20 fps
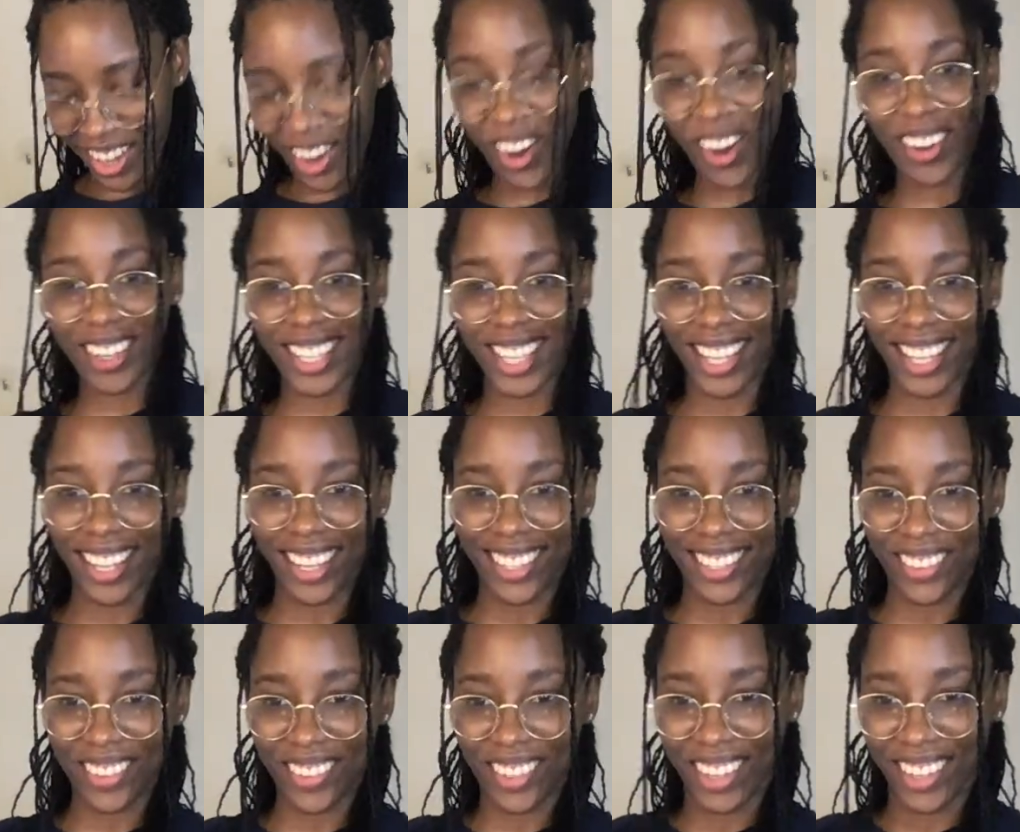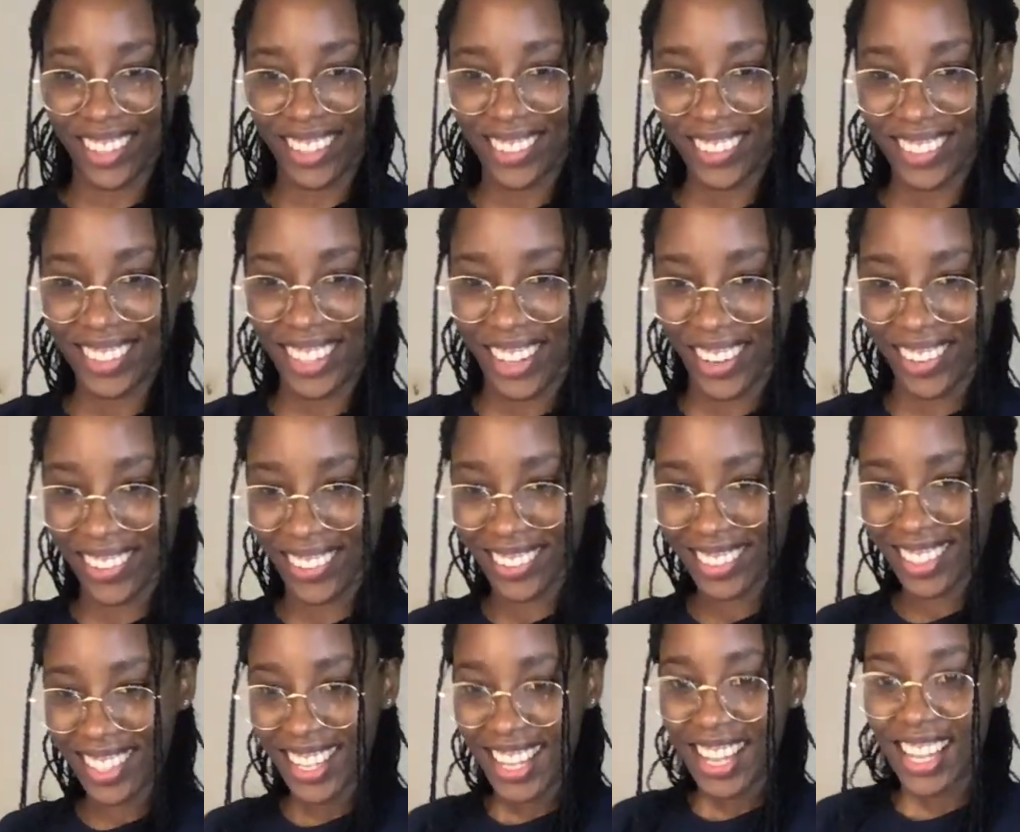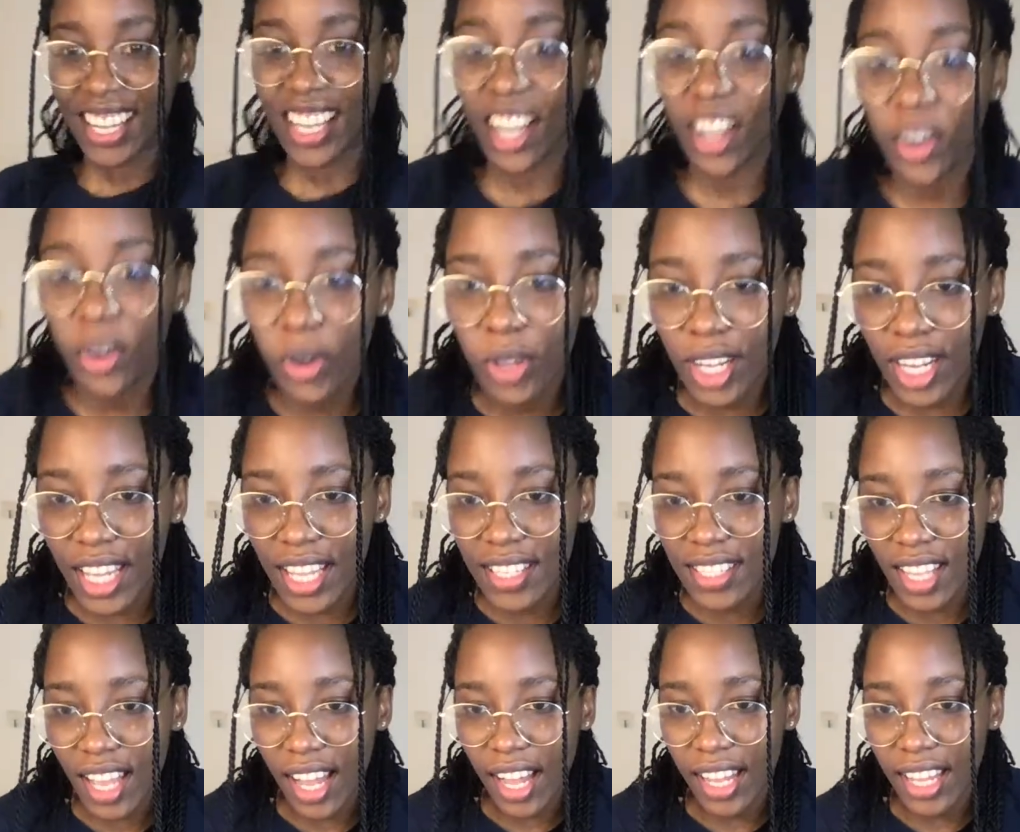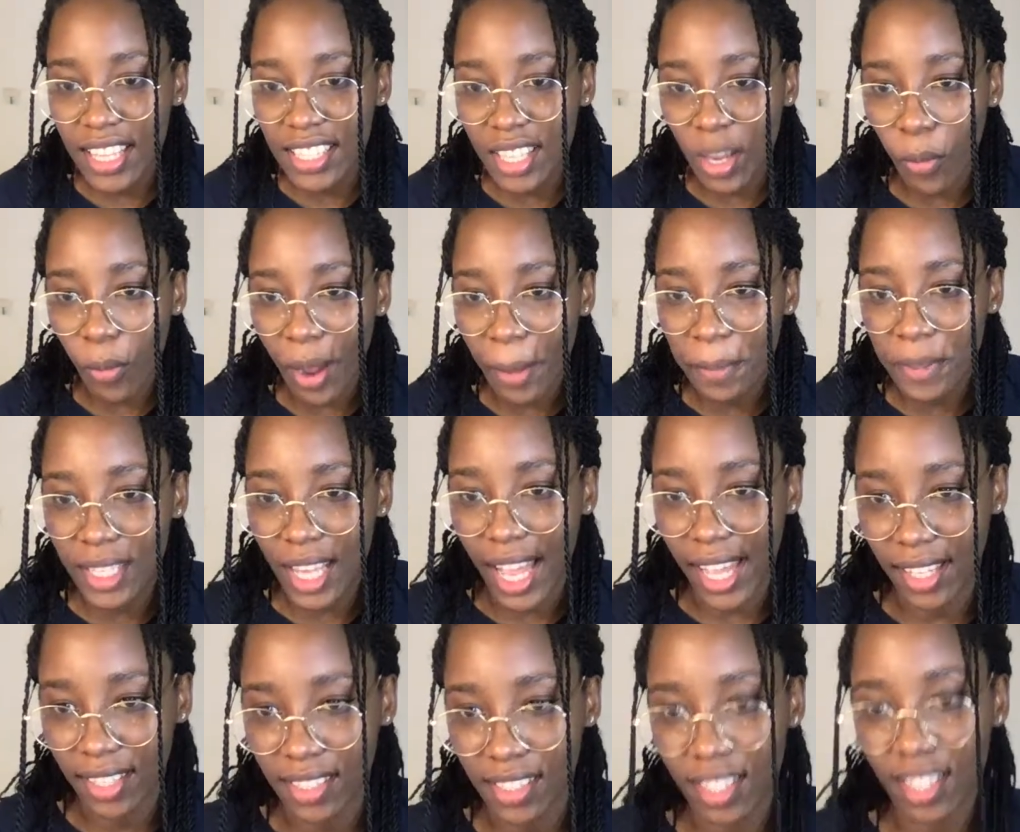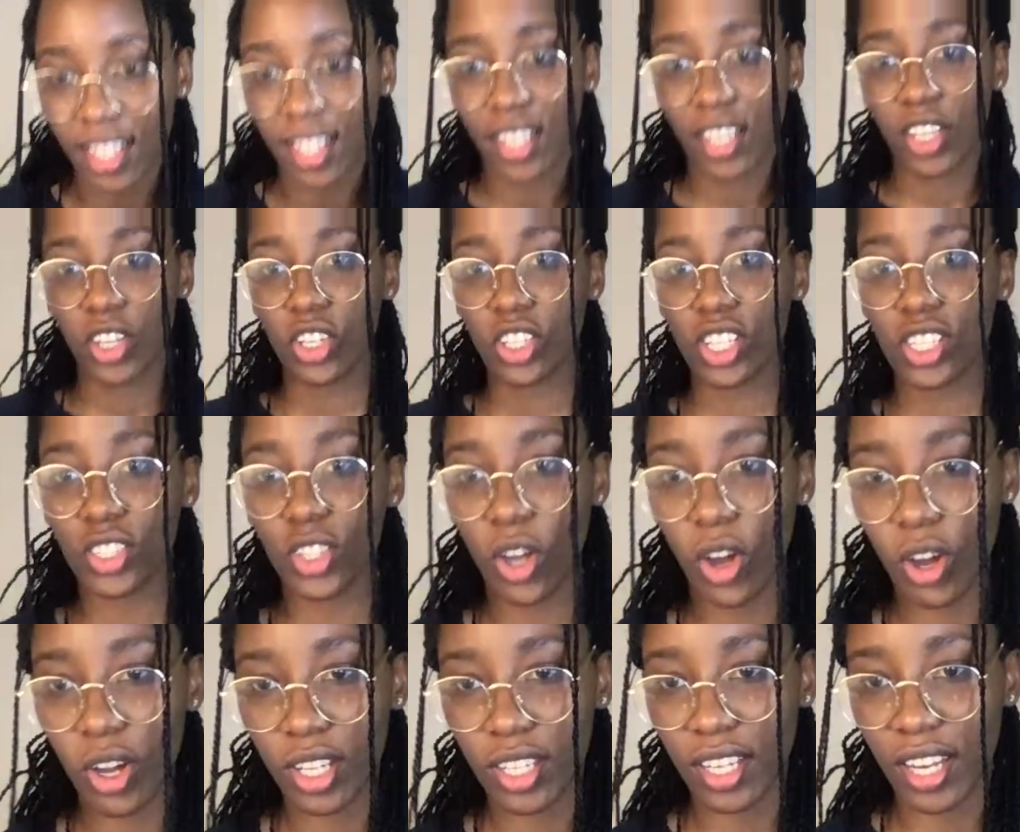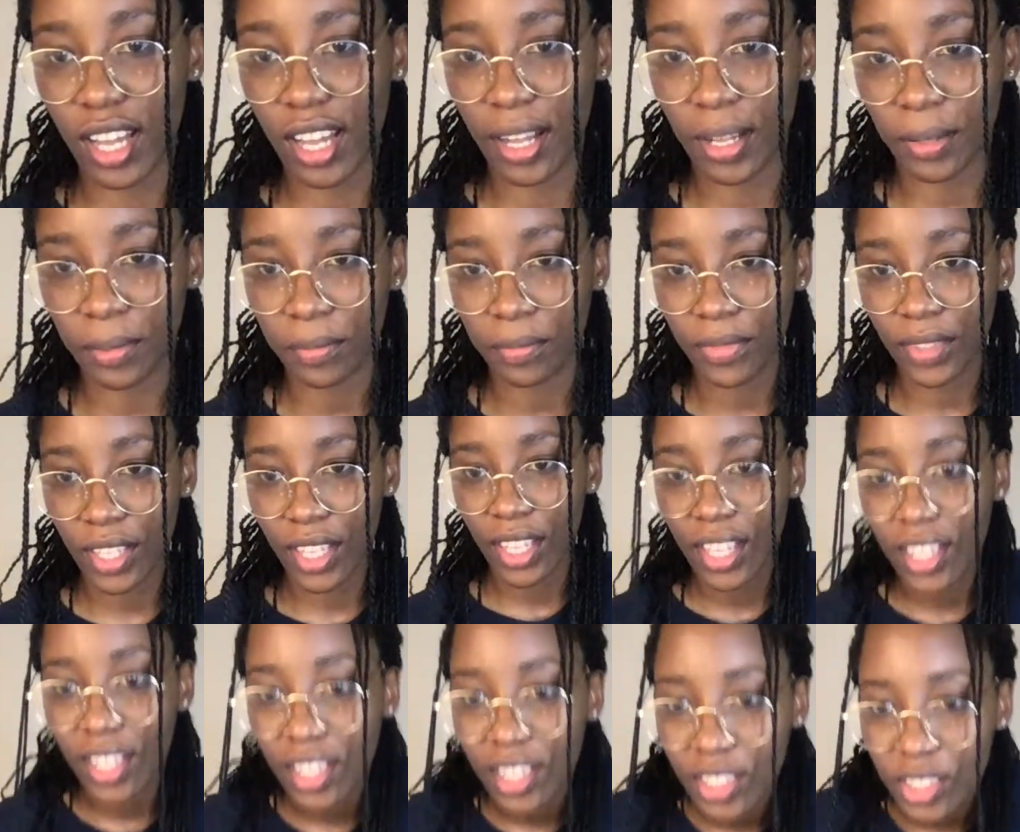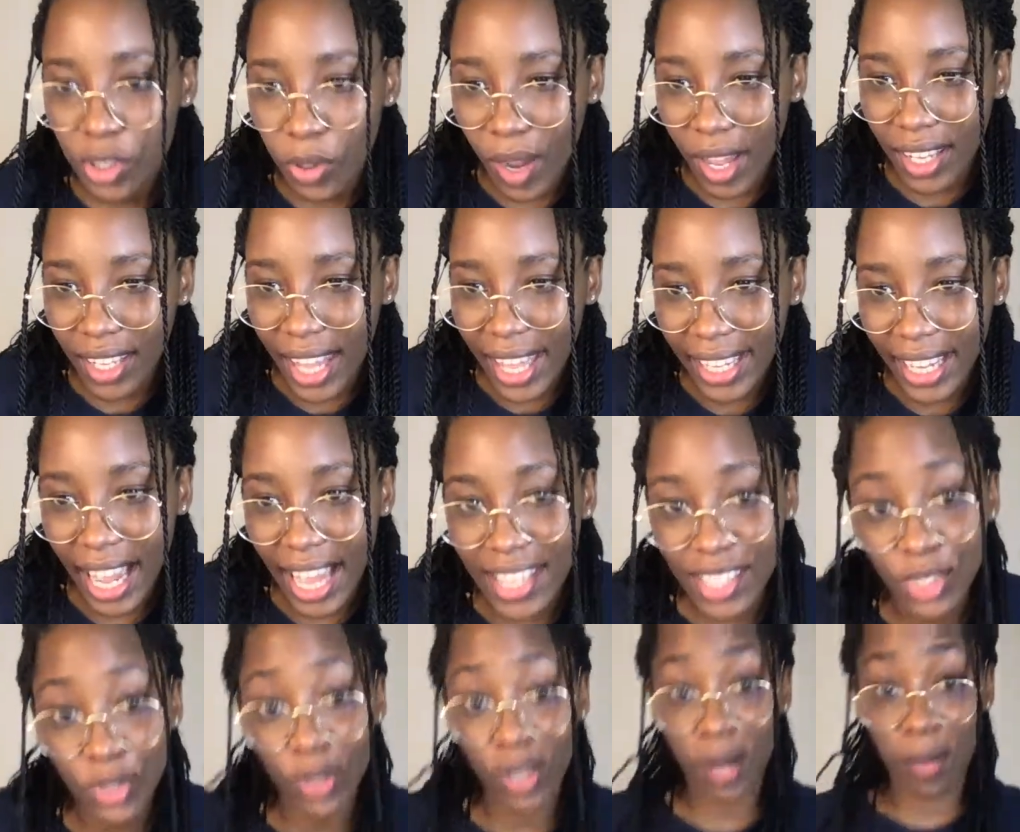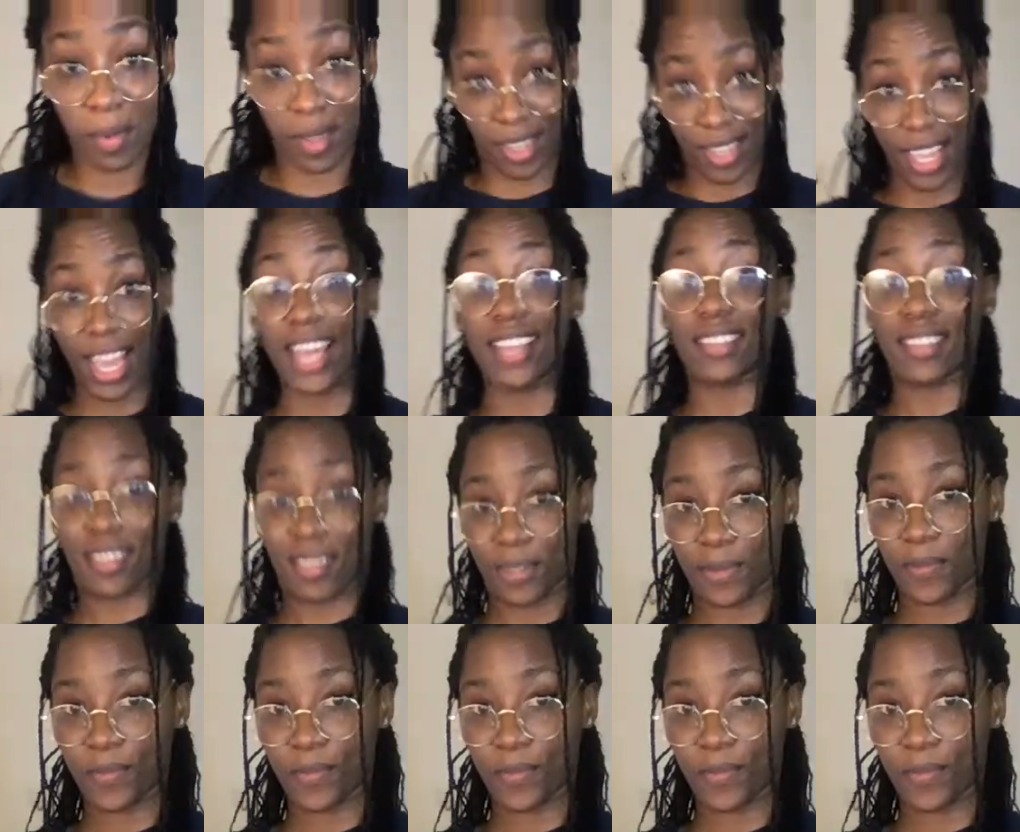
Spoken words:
Oh, okay, good. Here we go. Kahoot is a website. You just go and... Do I like ice cream? Yes.